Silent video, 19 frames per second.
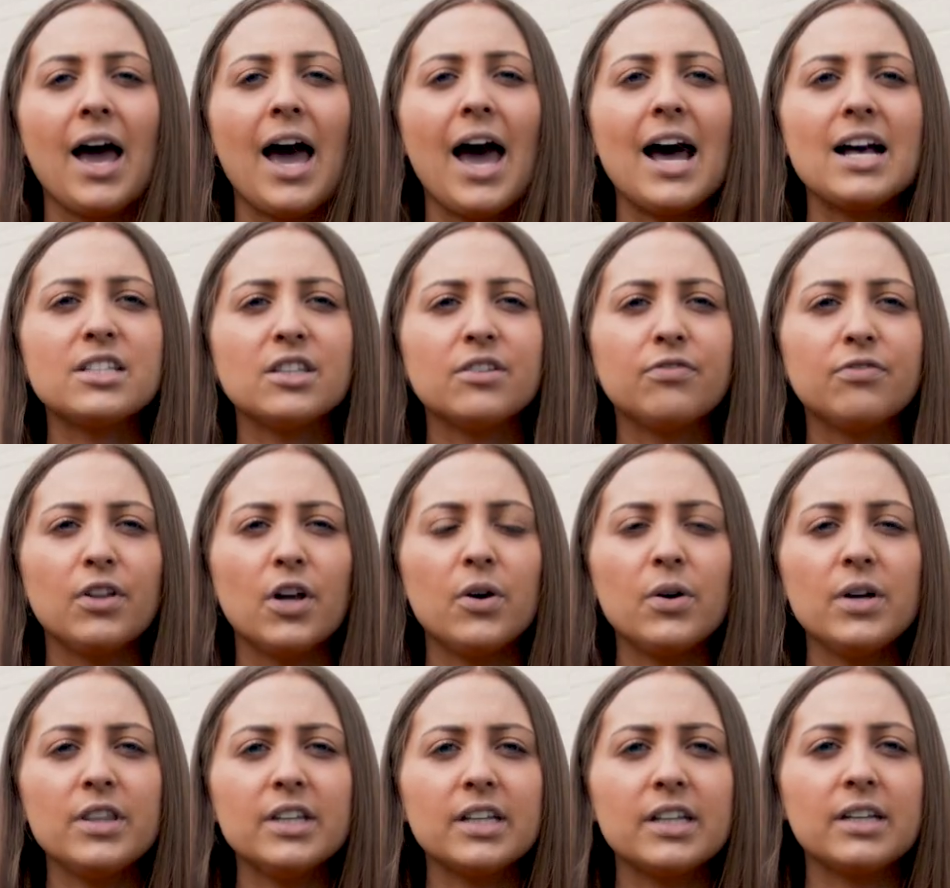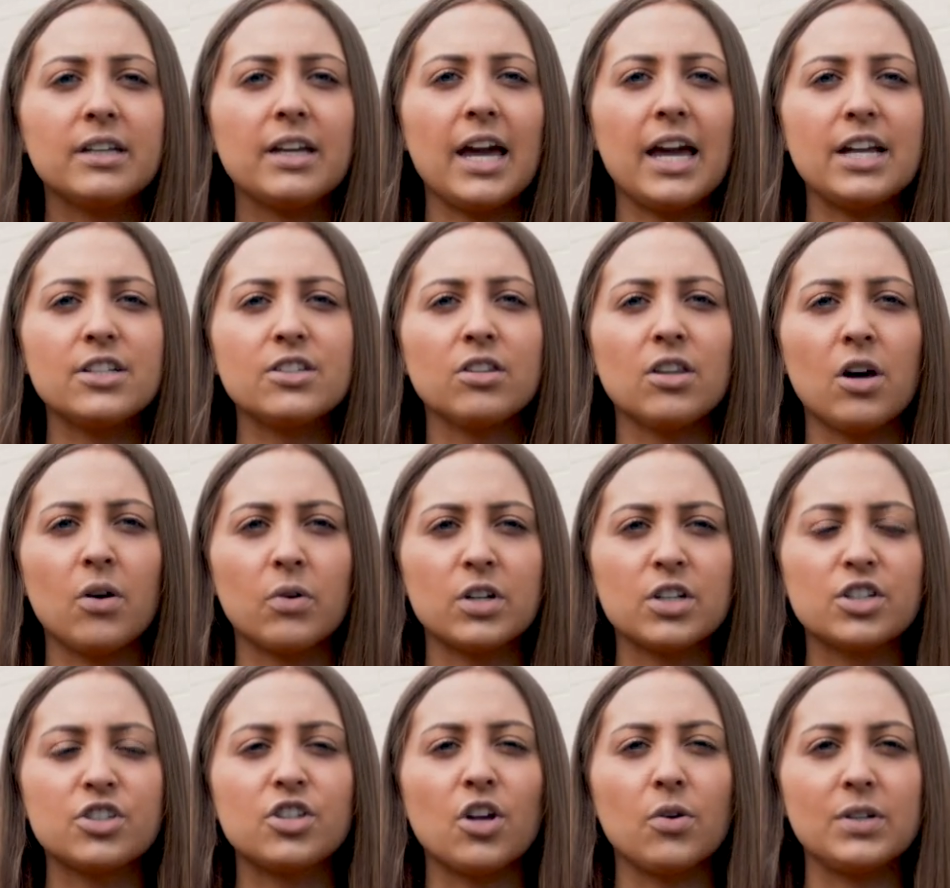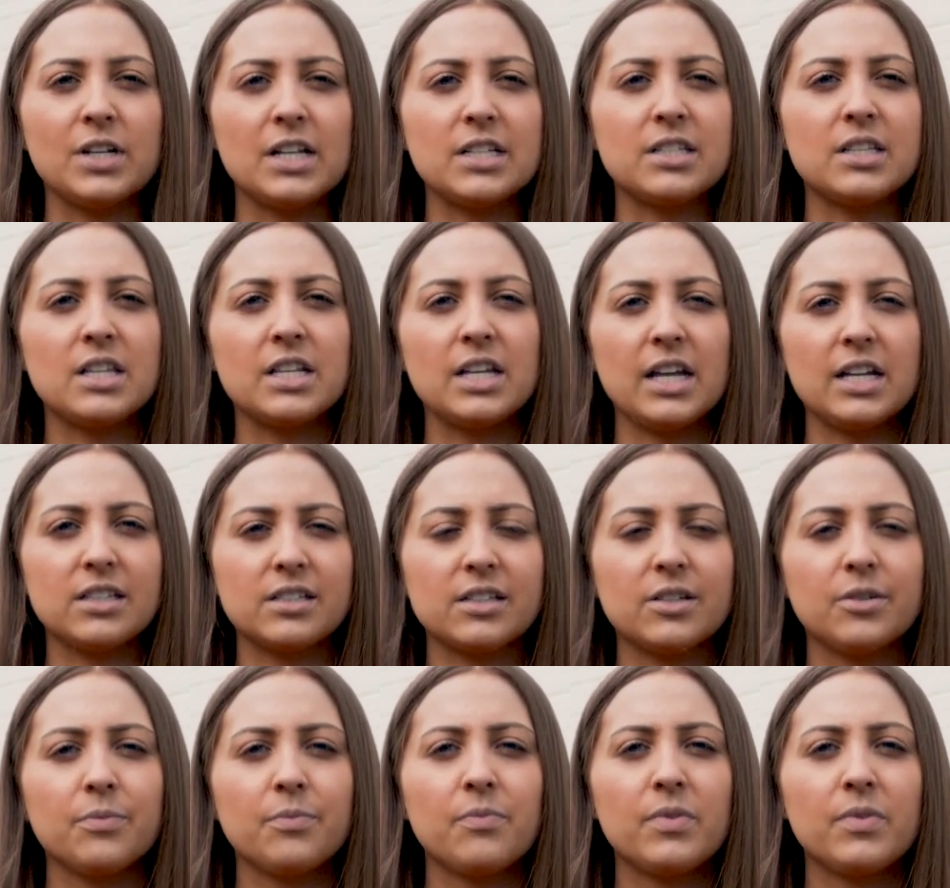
As the float in the gauge lowers, so does the disc.